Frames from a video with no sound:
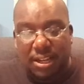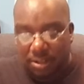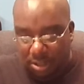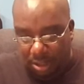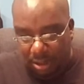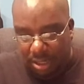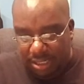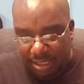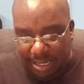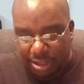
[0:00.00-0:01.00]
the Lord
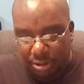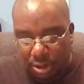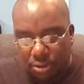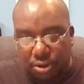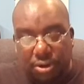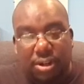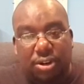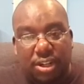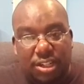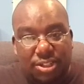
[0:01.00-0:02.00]
is letting you know you're going
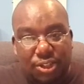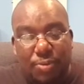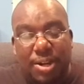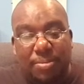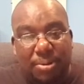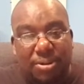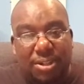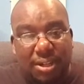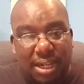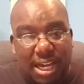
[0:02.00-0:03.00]
to consume it upon
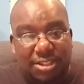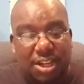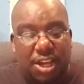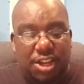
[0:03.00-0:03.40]
your lust.